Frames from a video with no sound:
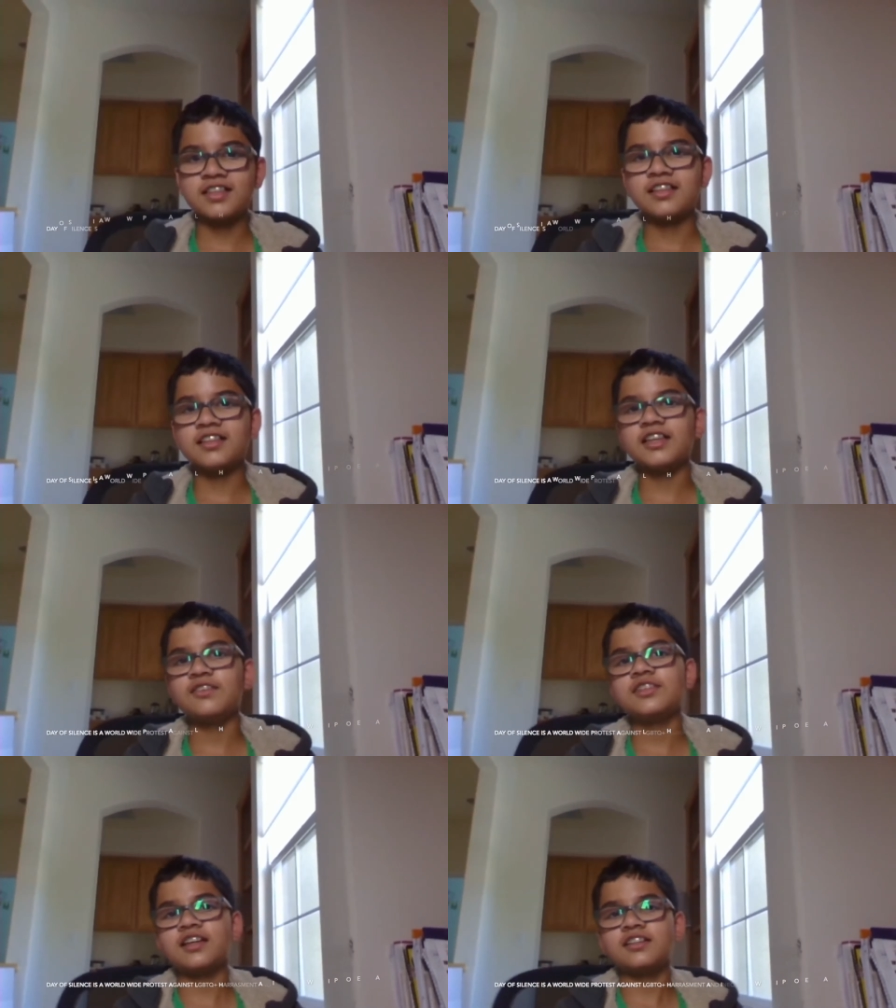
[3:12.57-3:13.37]
Day of
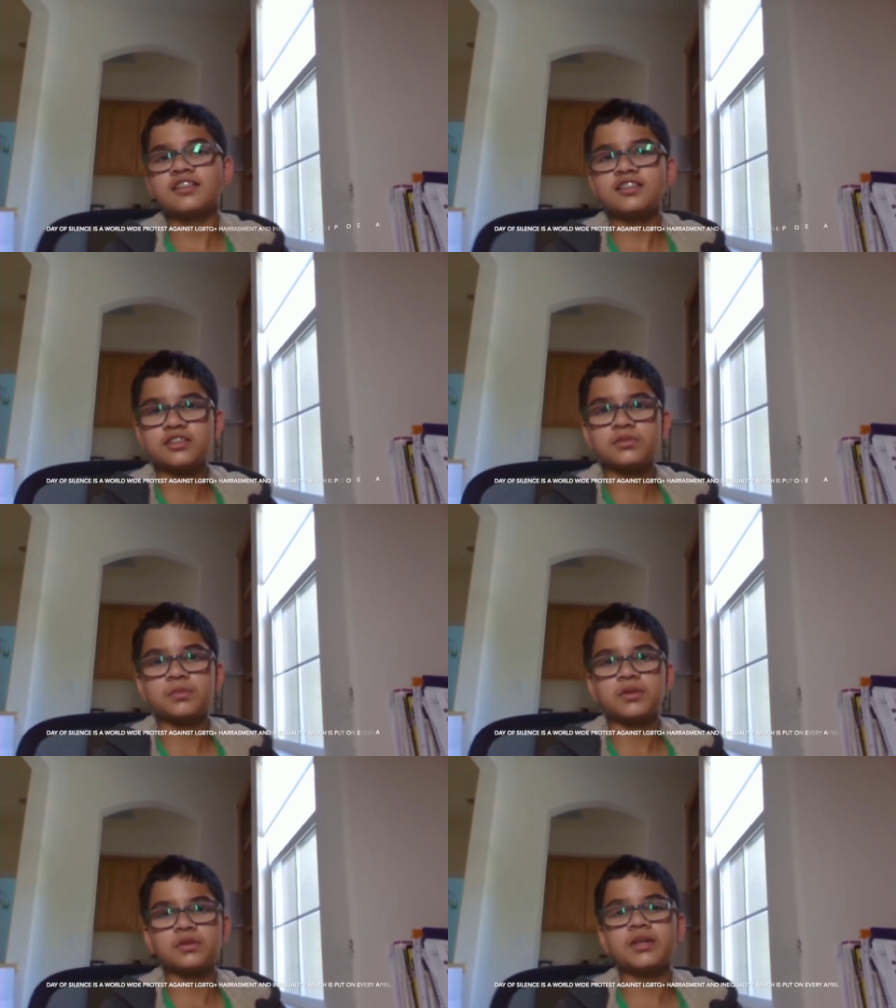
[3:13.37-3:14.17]
Silence is a
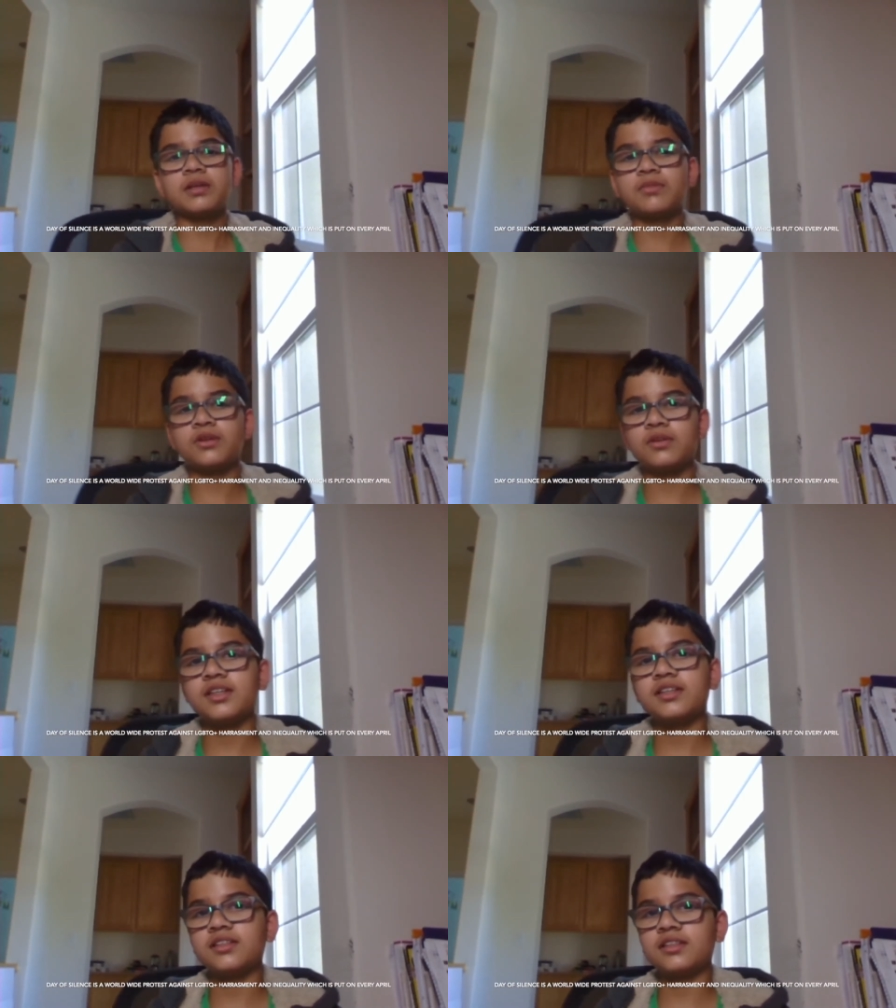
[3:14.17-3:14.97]
worldwide
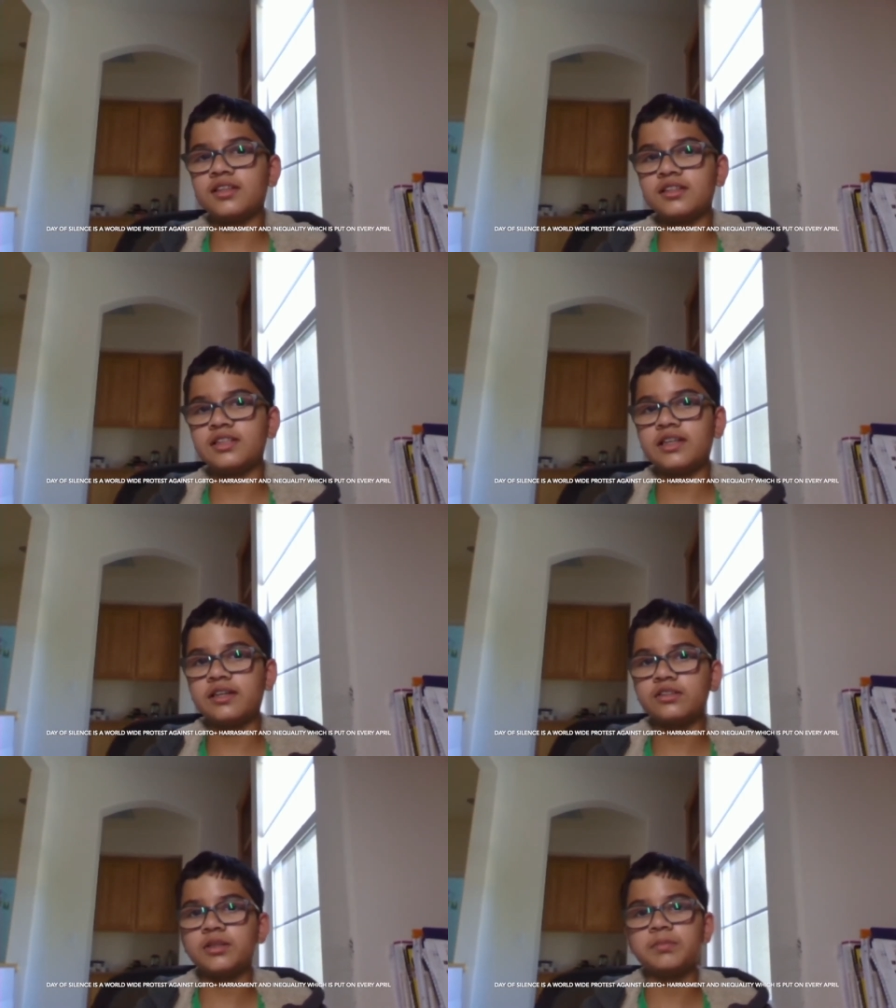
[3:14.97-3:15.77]
protest against
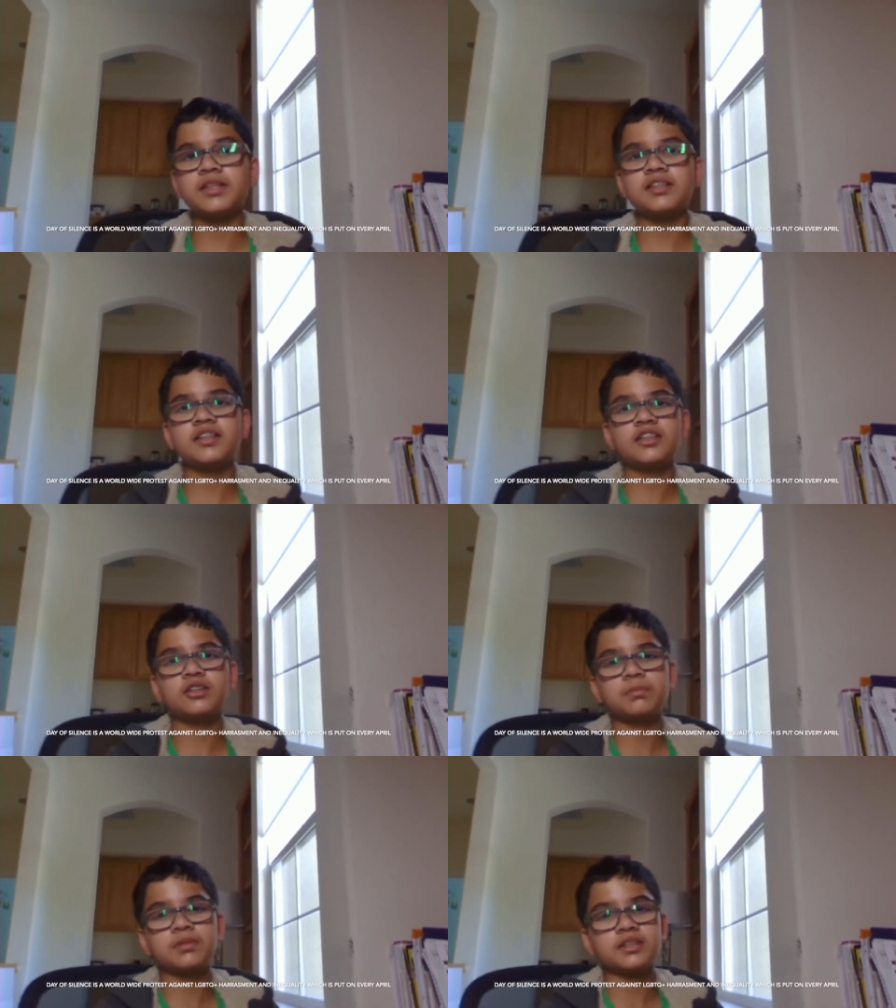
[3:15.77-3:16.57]
LGBTQ
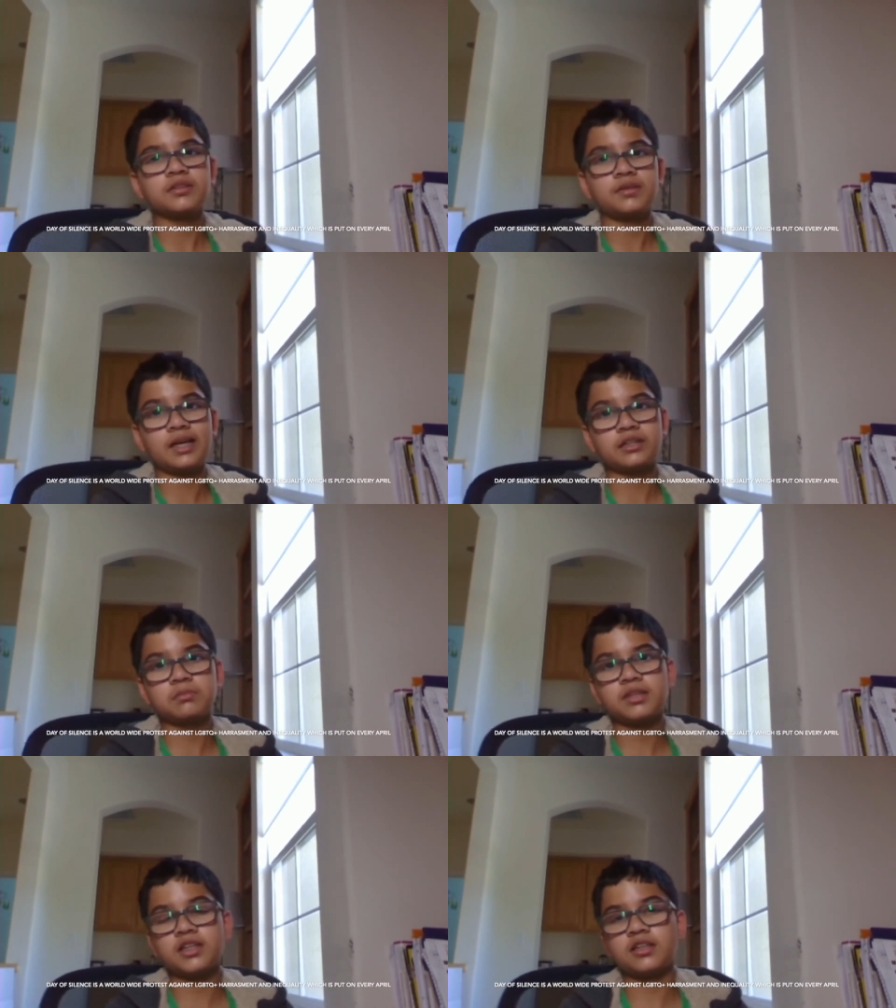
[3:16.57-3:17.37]
plus
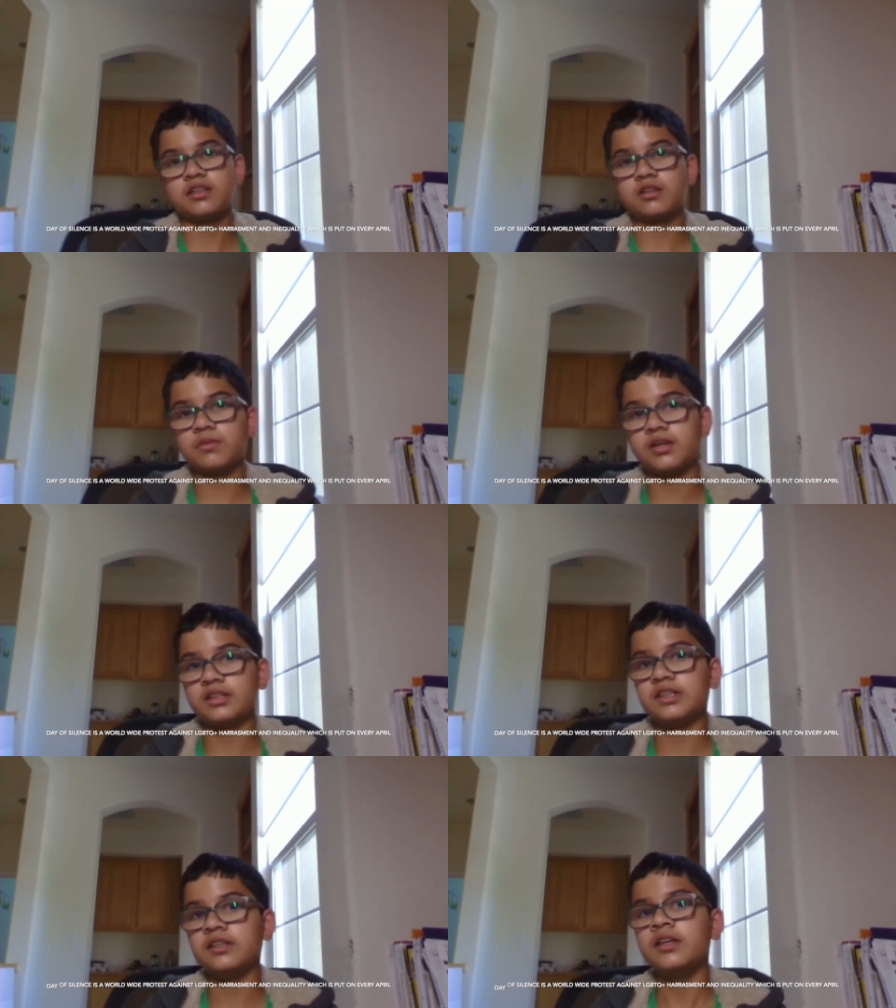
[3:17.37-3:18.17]
harassment and
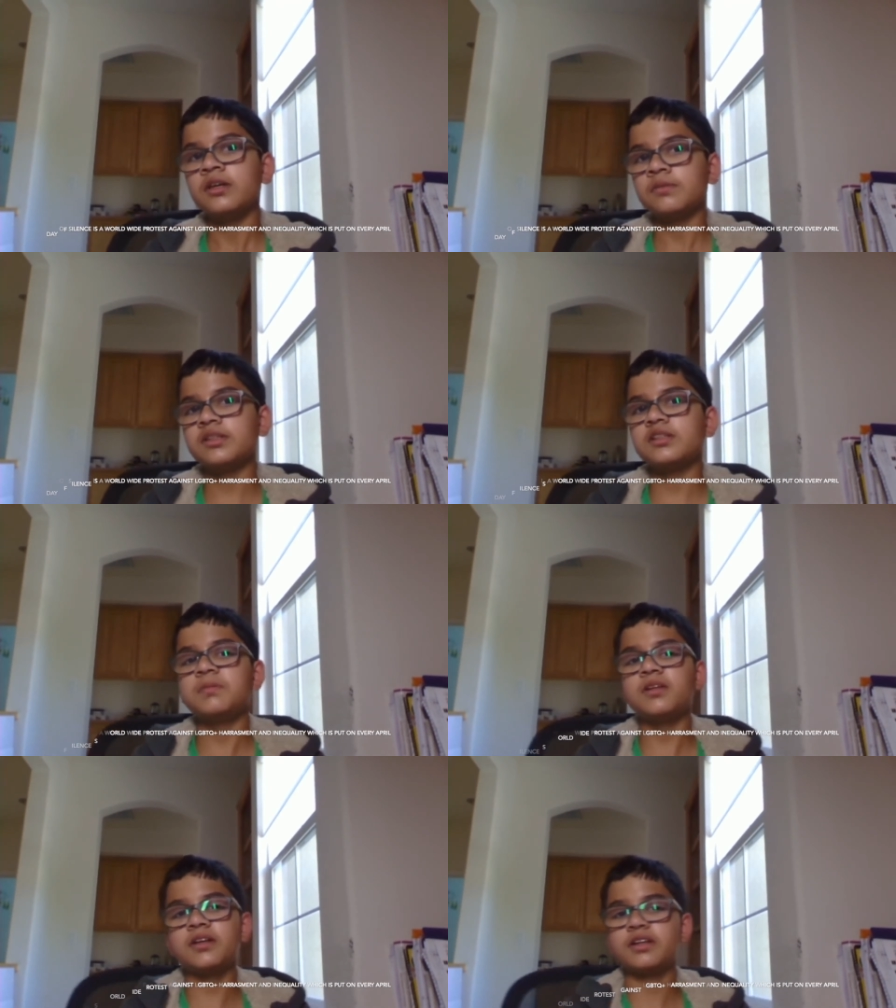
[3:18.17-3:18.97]
inequality, which is put
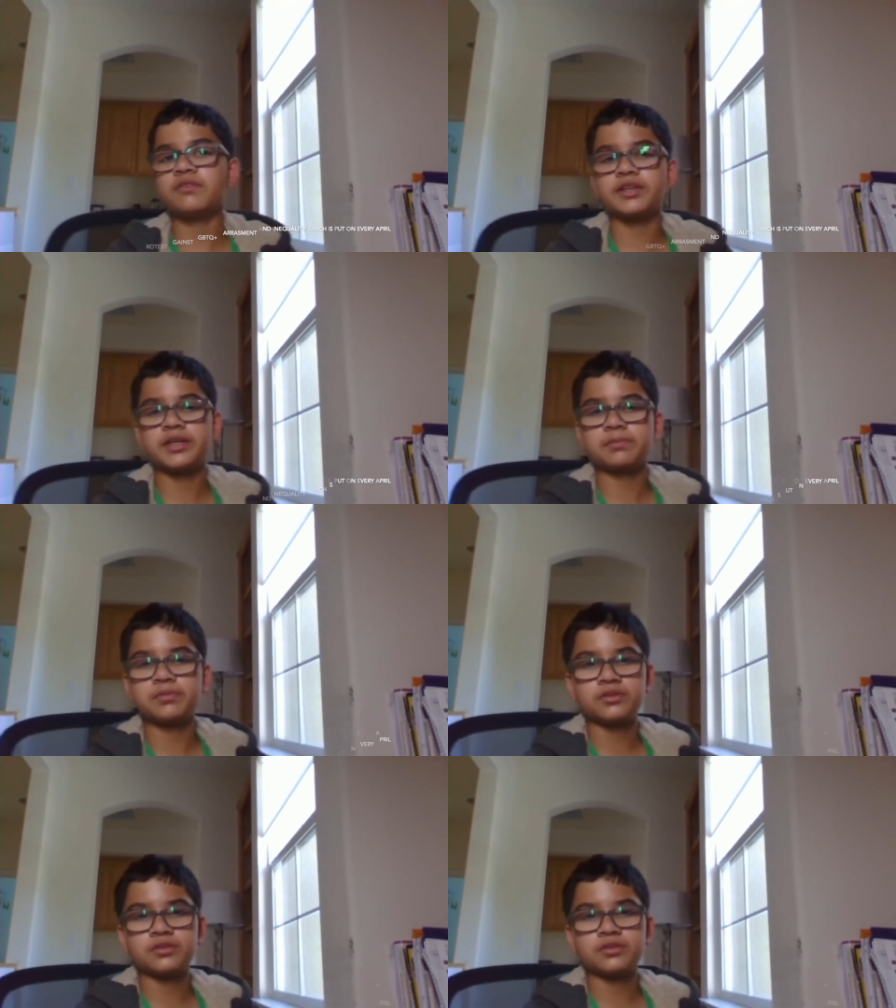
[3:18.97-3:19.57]
on every April.